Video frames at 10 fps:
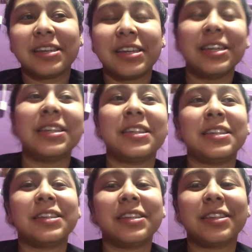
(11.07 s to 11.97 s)

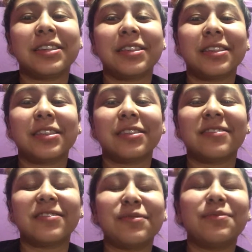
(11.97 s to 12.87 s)
is
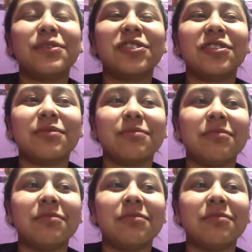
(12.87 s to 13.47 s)
the most